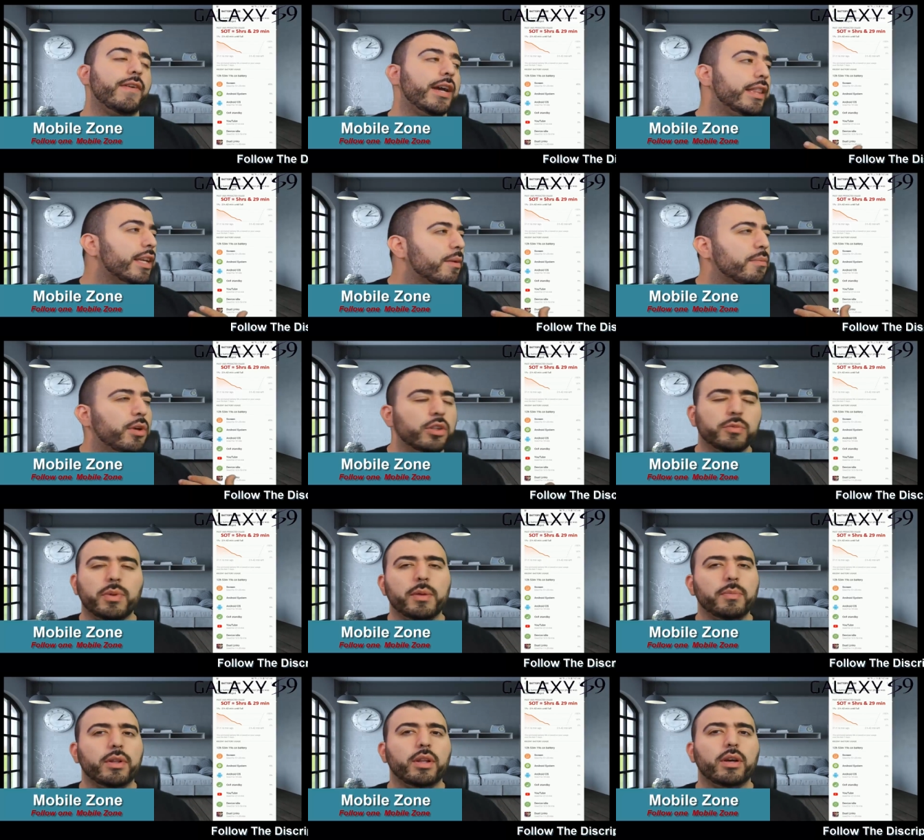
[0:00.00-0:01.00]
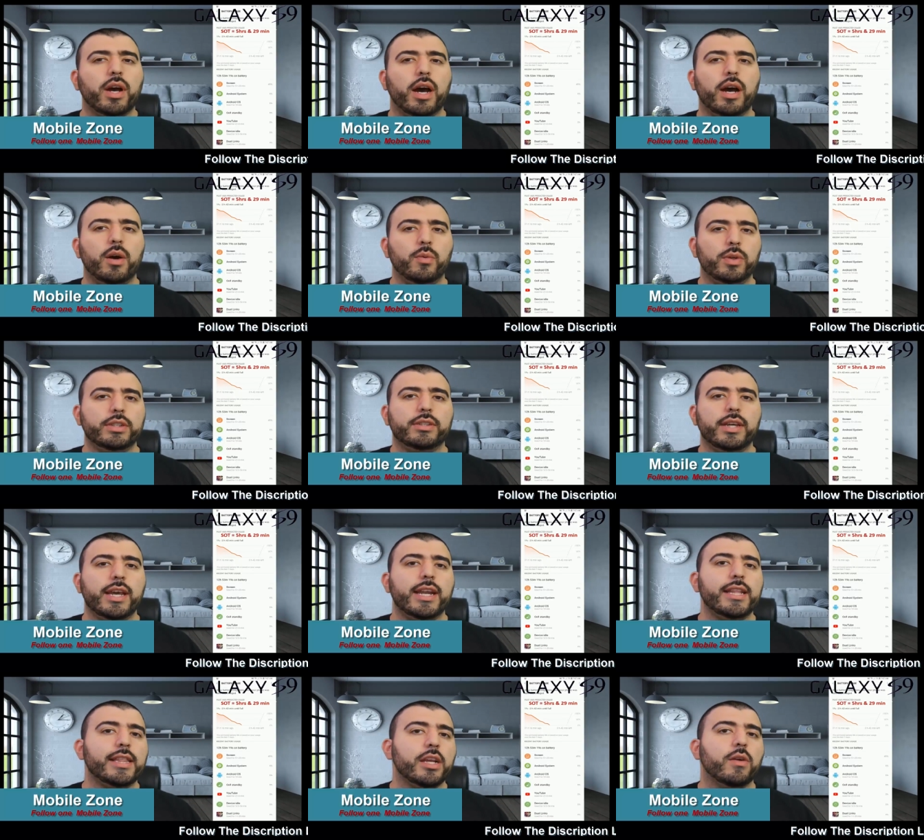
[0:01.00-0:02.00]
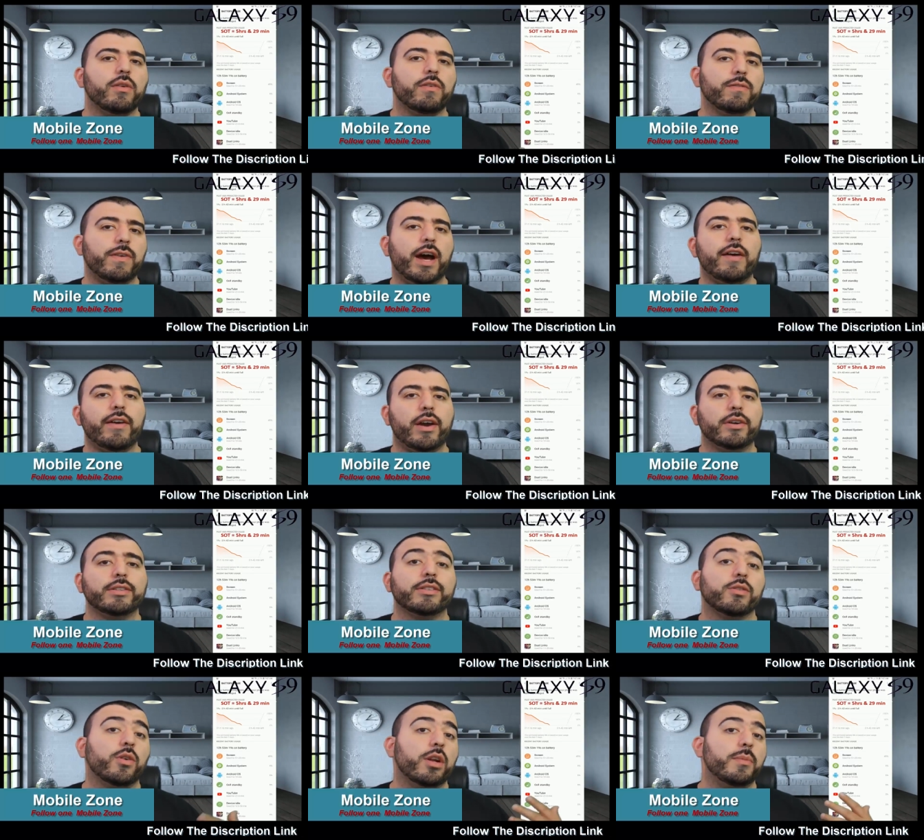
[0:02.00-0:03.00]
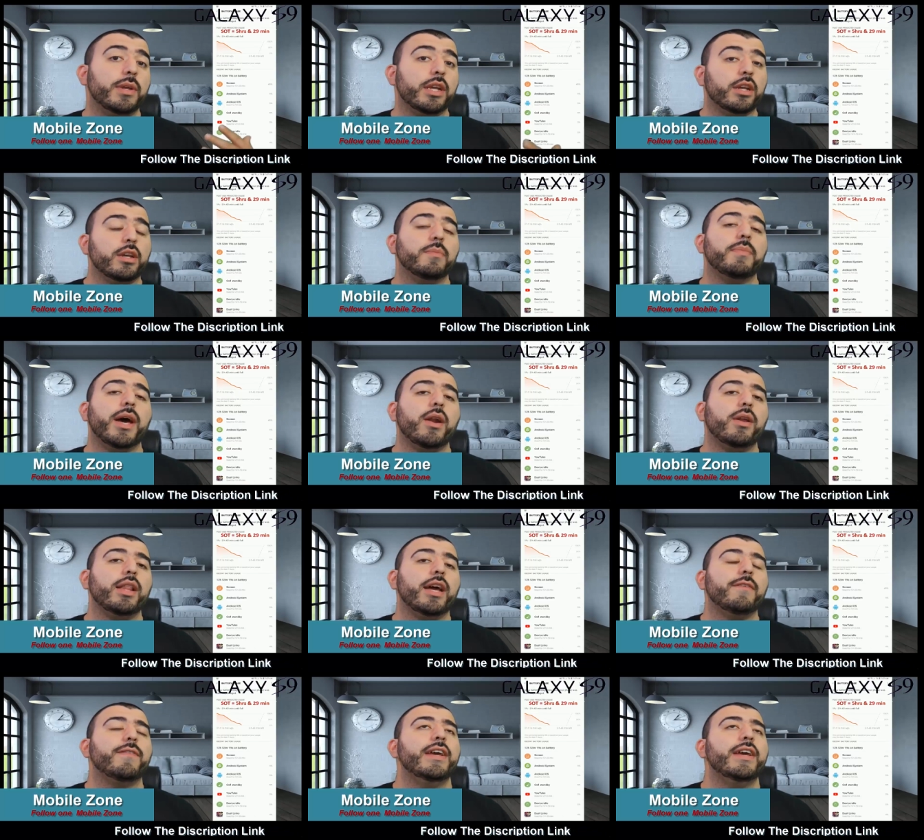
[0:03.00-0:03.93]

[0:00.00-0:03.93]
I think most people uh, would say anything over five hours is going to be good battery life,